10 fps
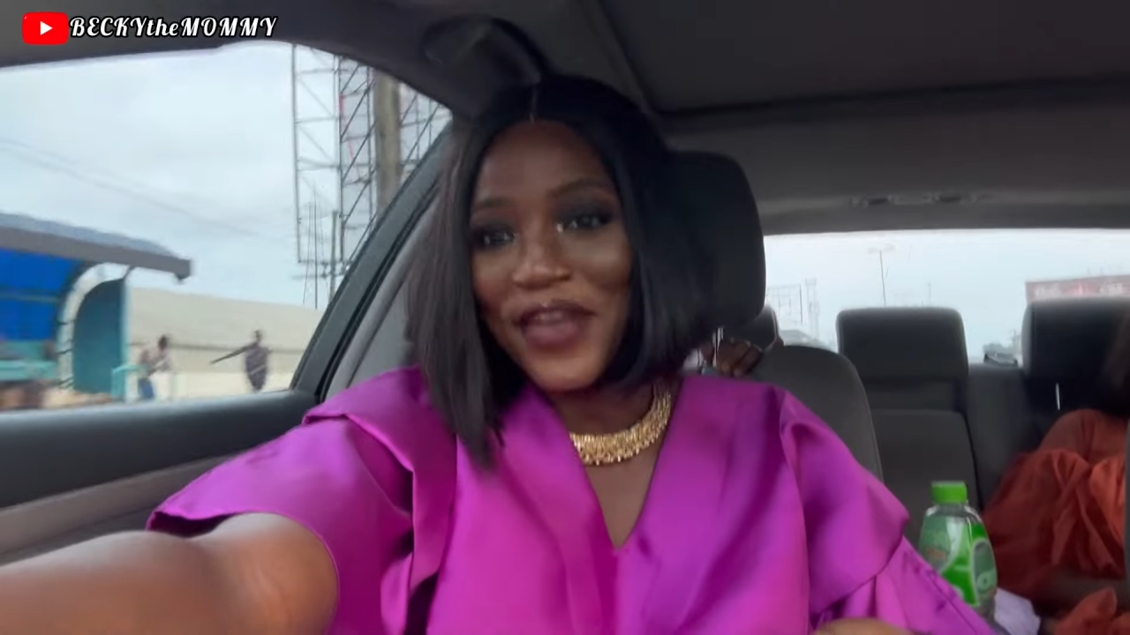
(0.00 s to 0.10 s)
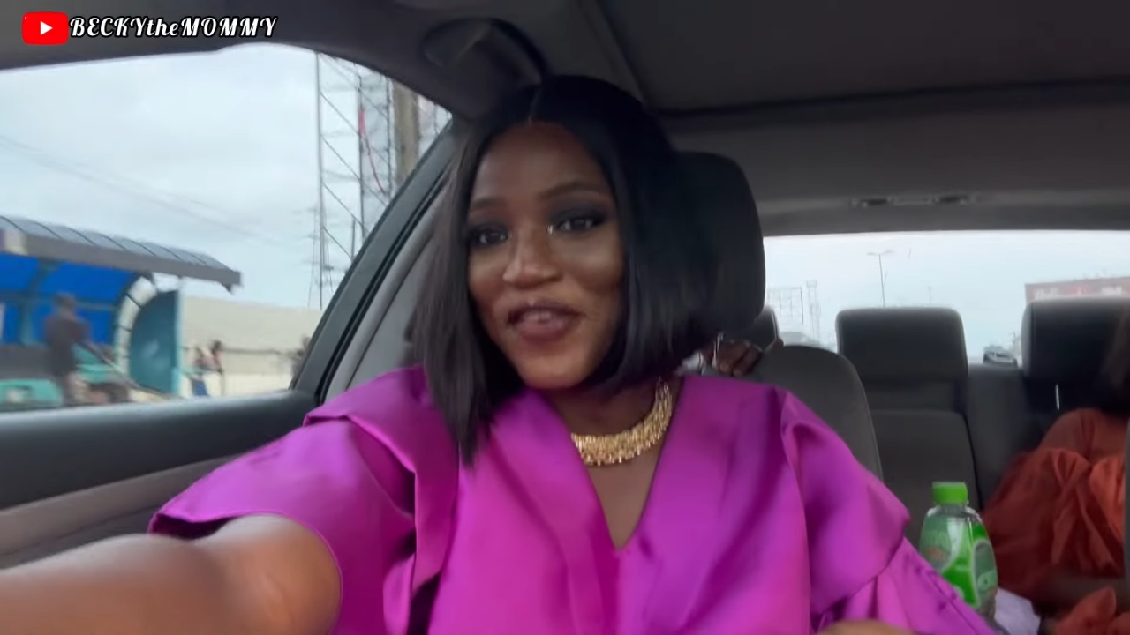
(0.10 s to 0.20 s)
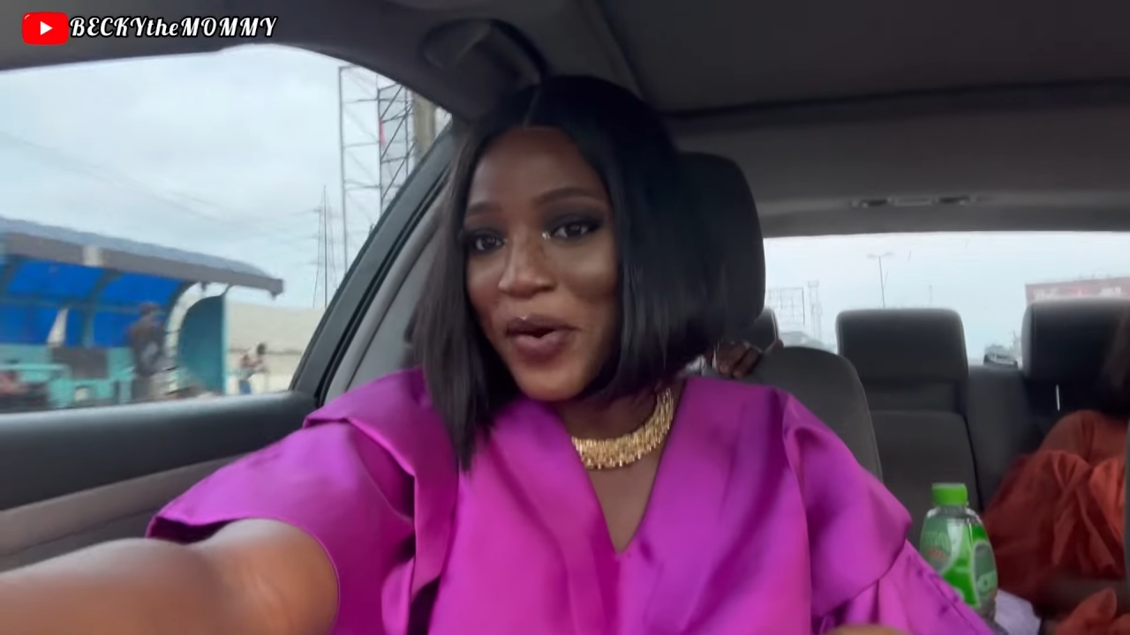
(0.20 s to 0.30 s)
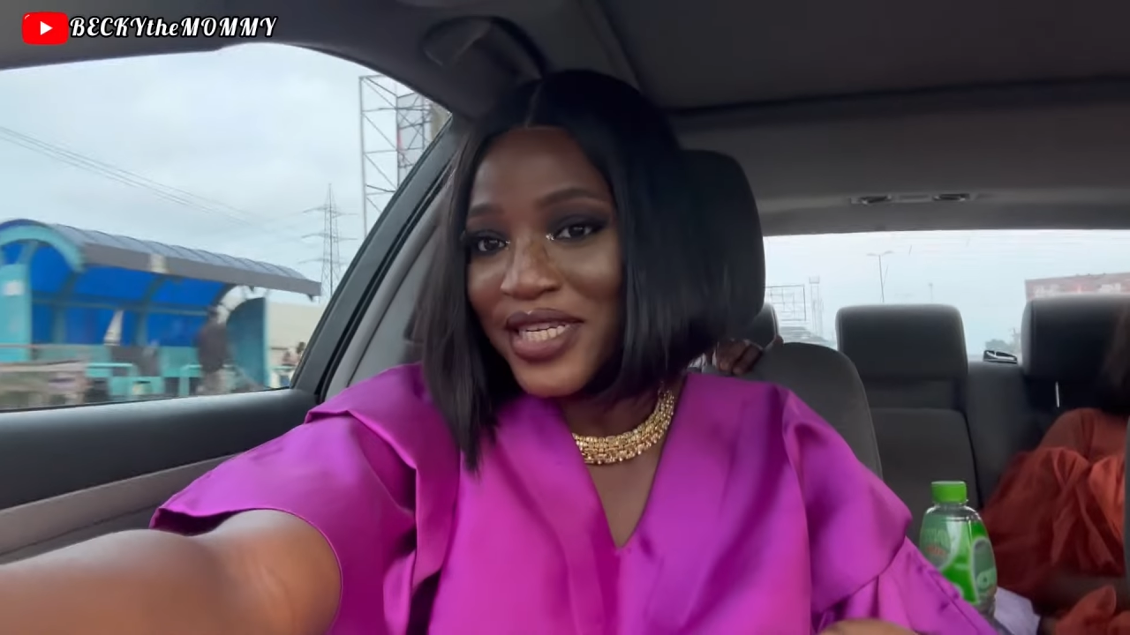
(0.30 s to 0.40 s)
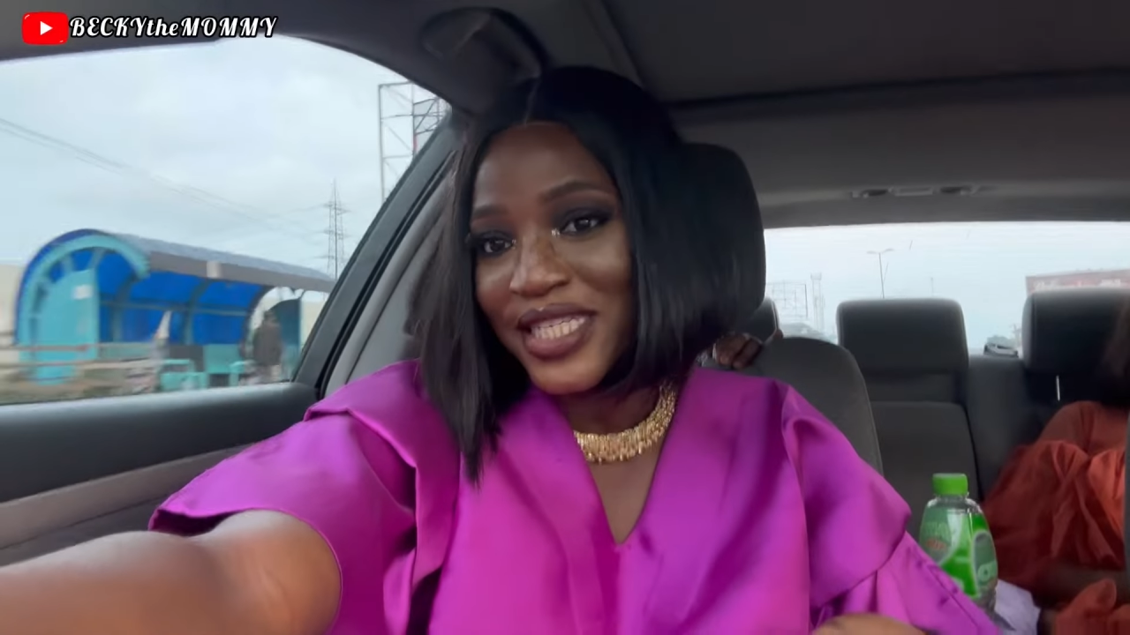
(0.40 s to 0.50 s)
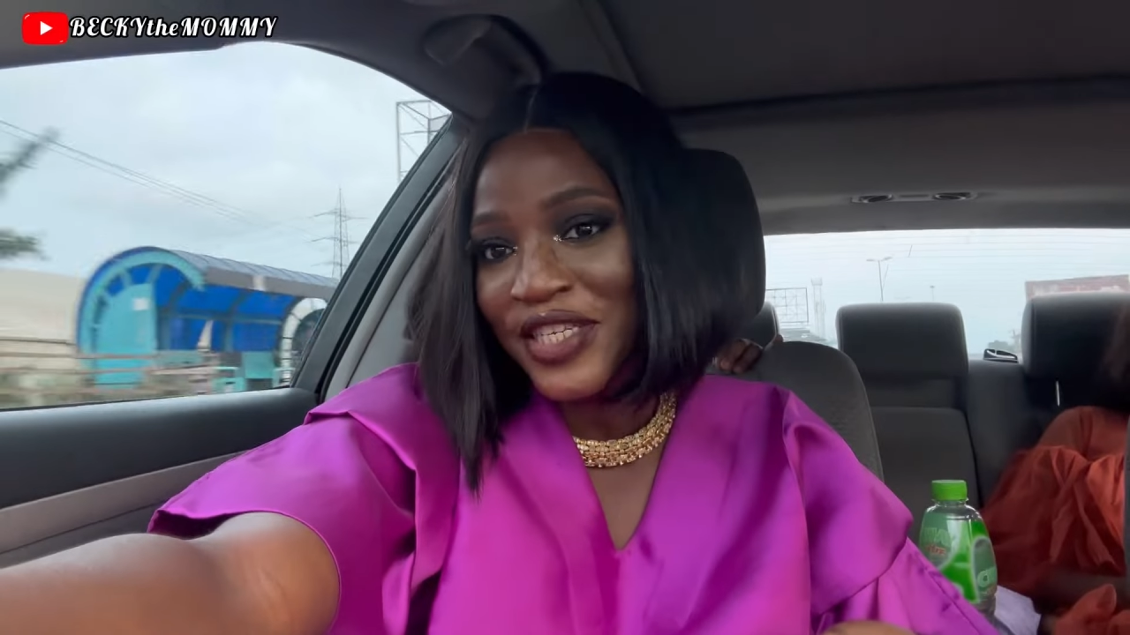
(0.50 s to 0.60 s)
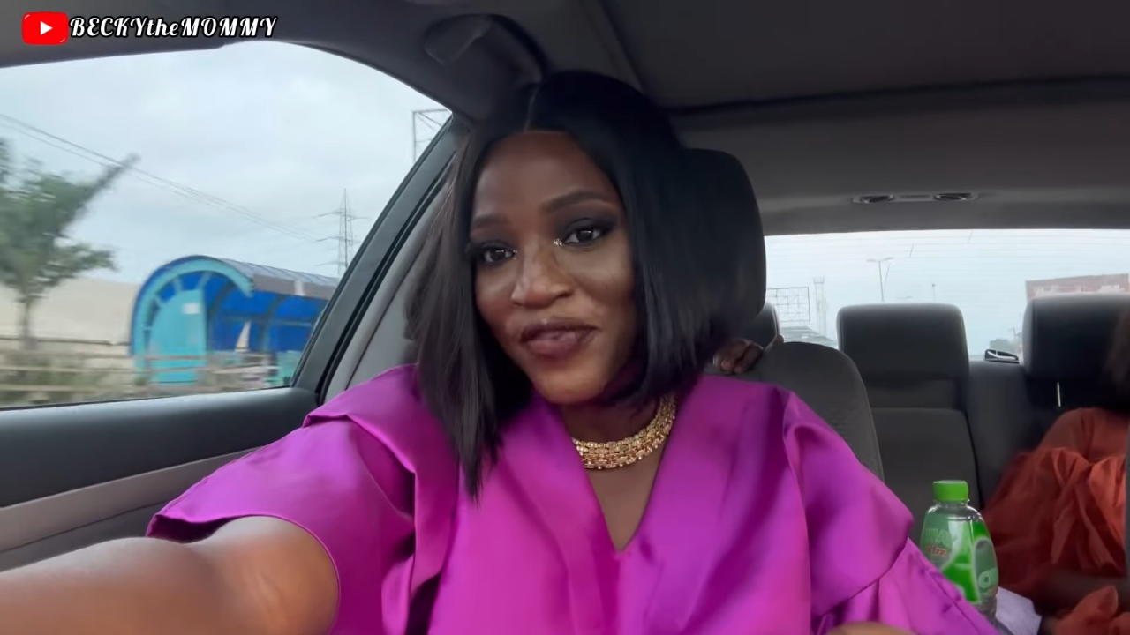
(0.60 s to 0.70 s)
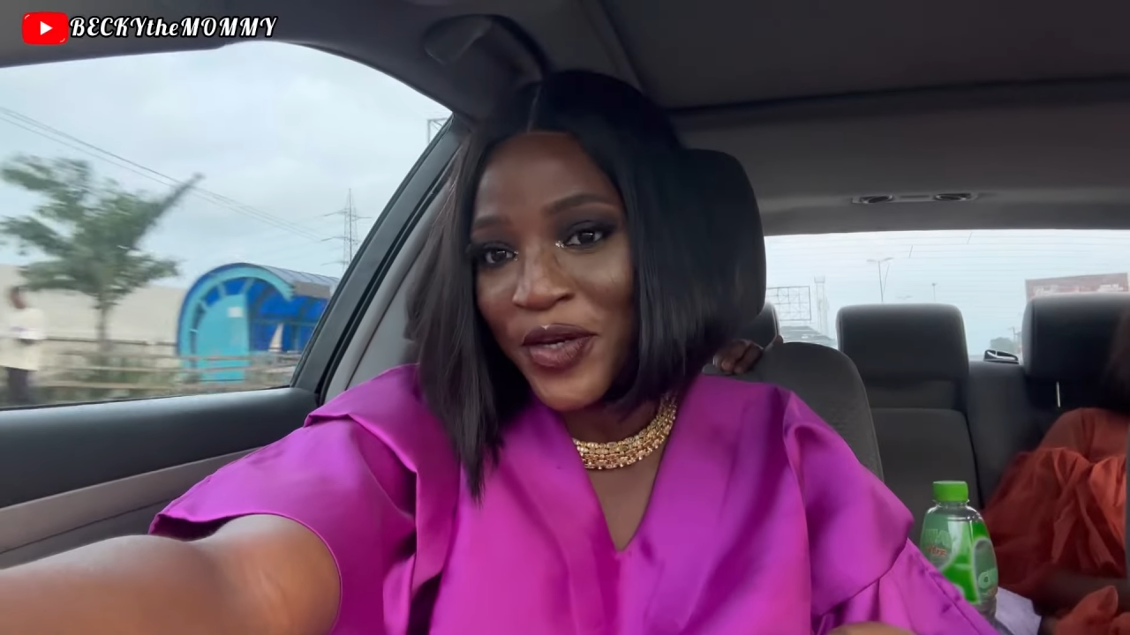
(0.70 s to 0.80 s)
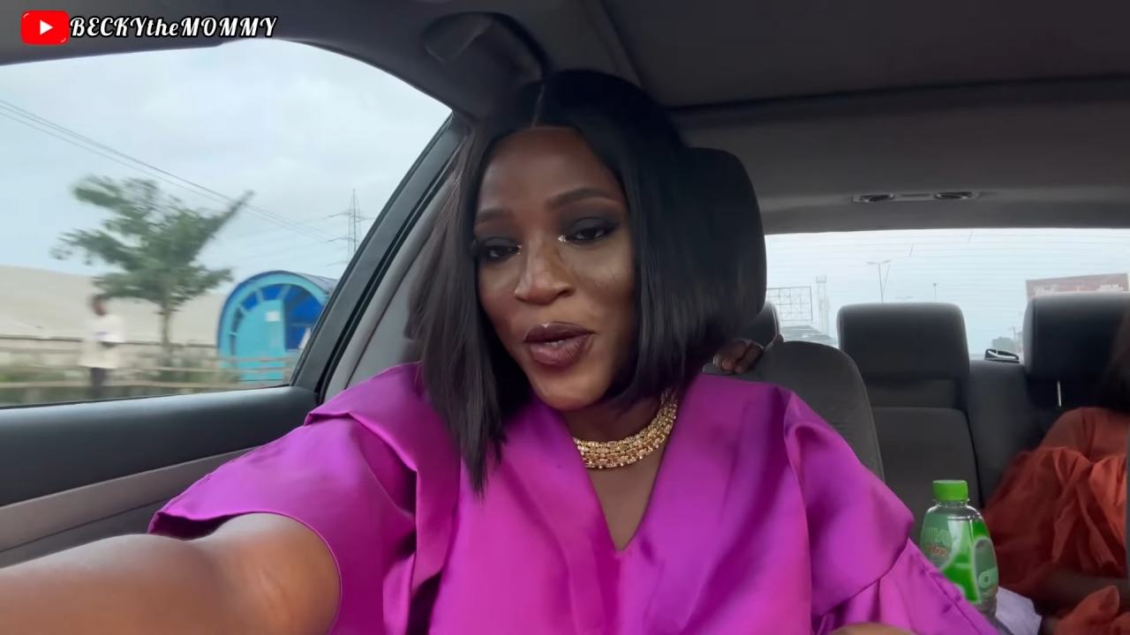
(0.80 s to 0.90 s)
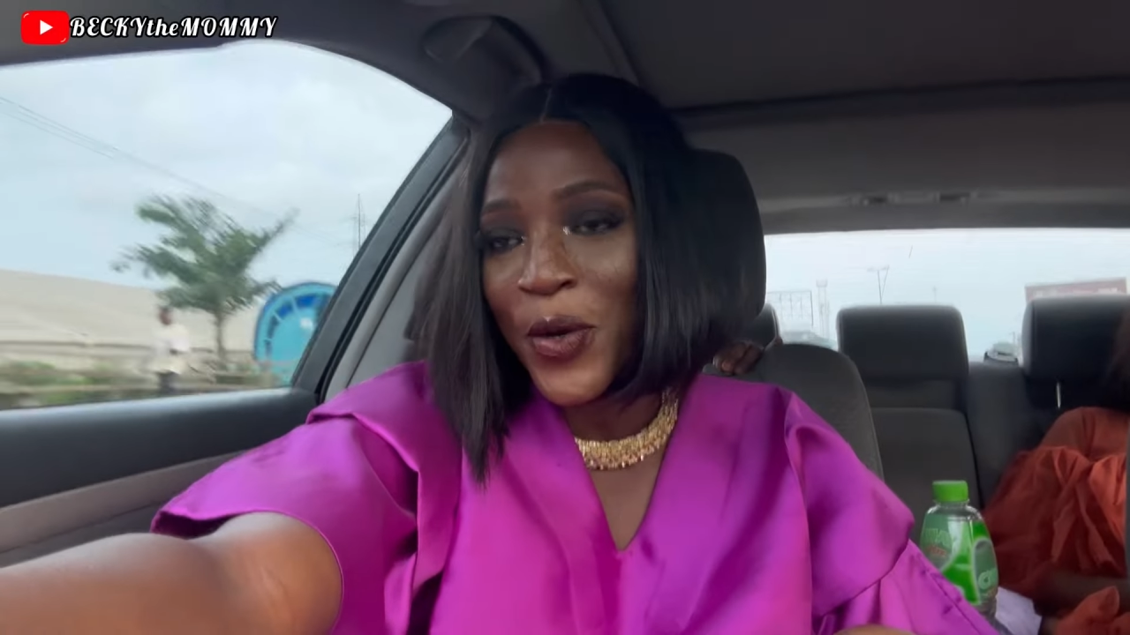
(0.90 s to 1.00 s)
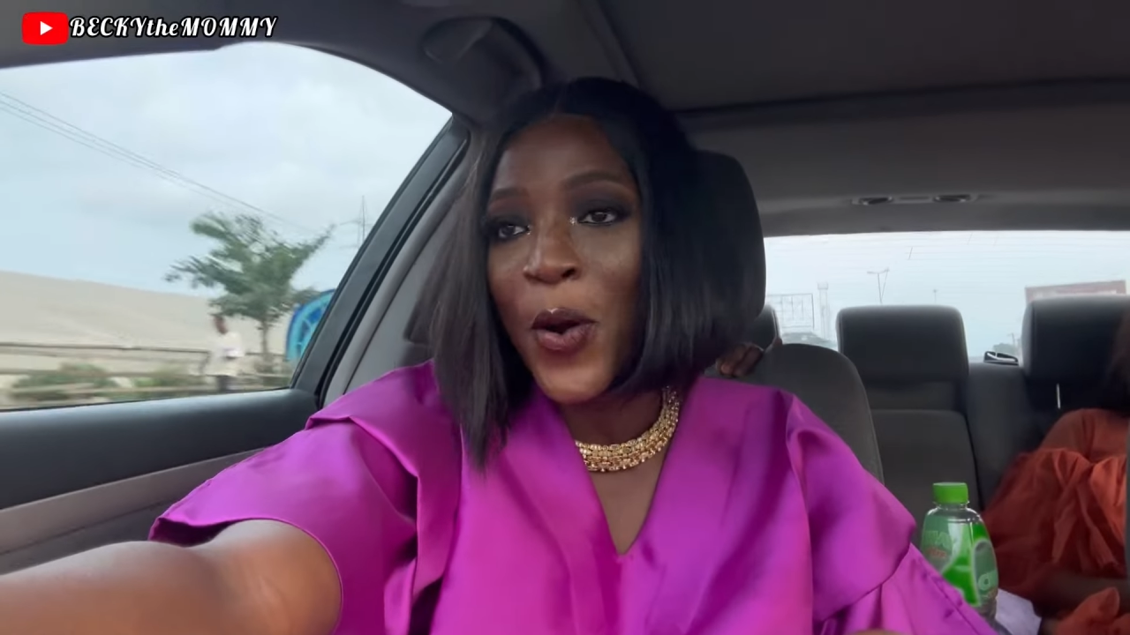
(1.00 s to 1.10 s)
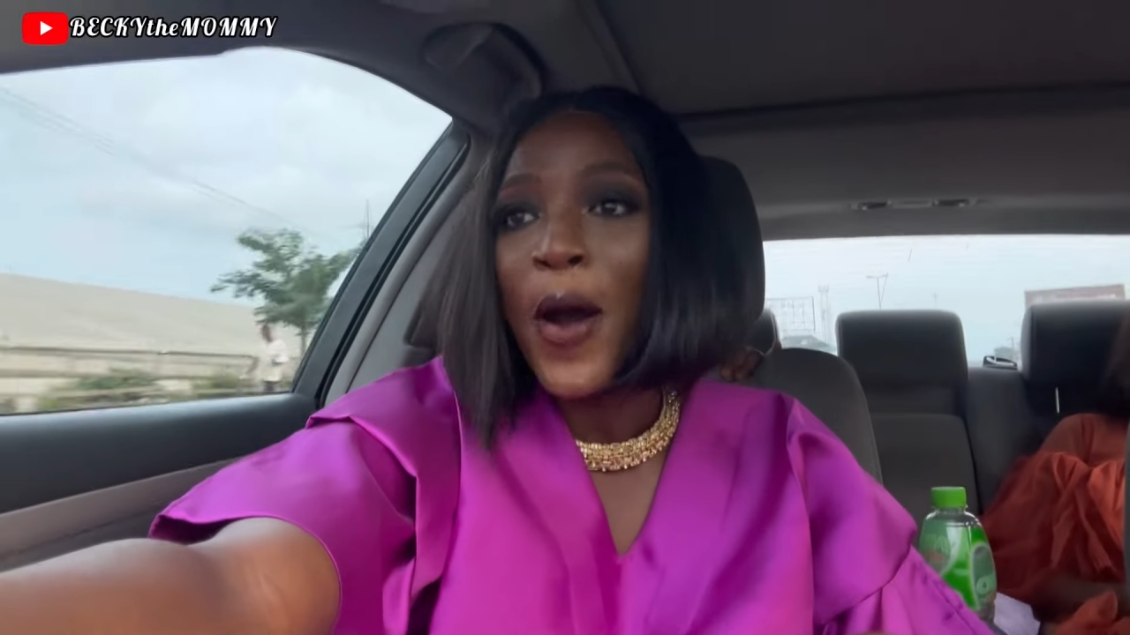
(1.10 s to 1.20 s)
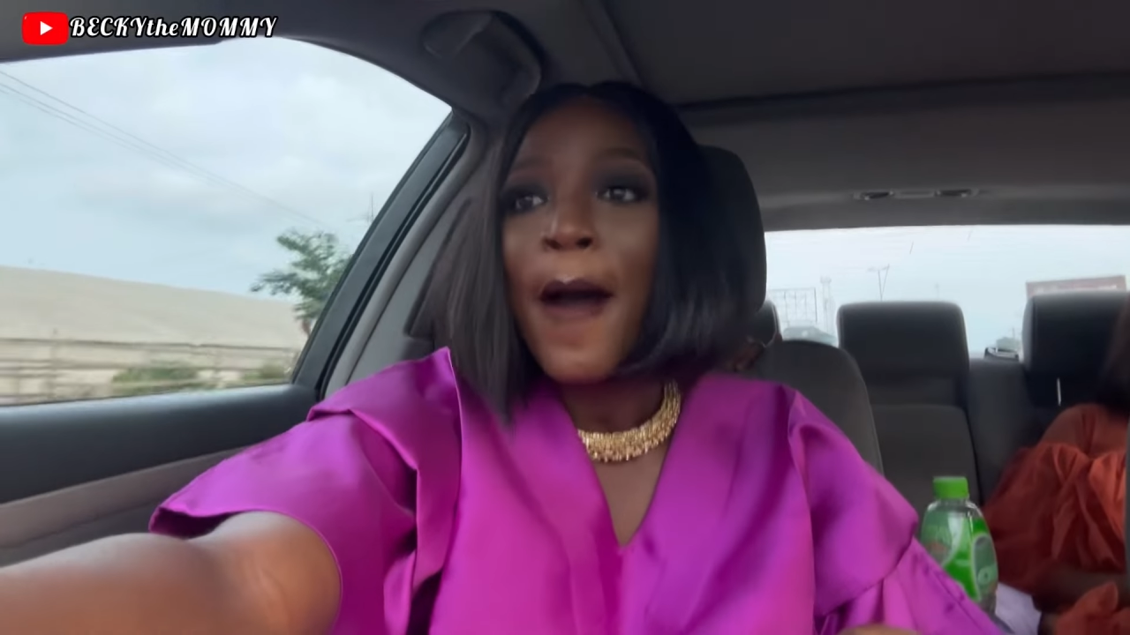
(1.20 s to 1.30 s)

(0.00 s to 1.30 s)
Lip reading: you for watching this video.